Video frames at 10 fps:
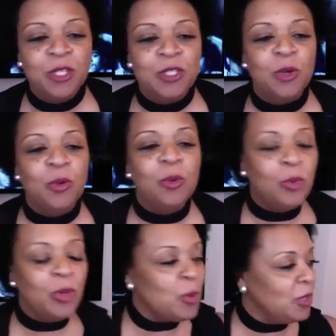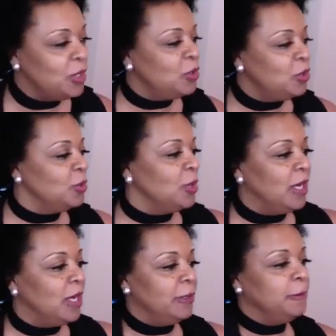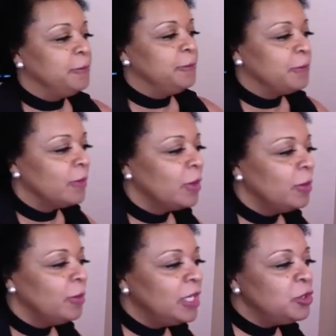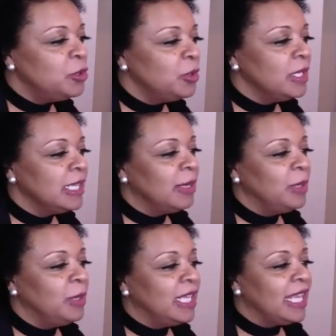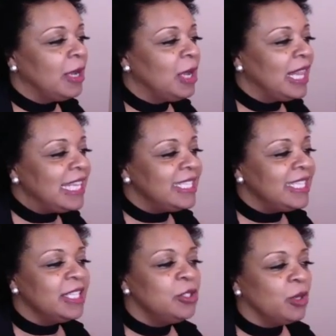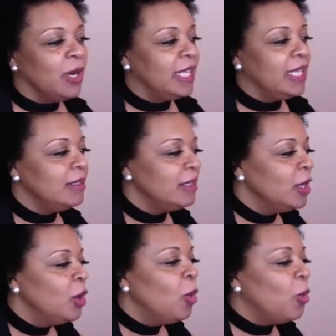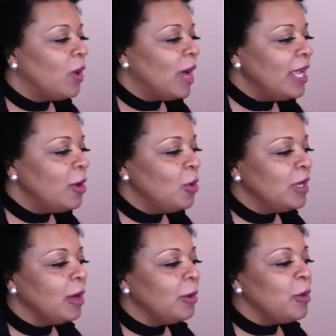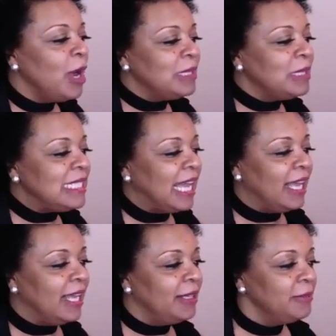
So we're going to make sure that we get that. I like to get started right on our promised time.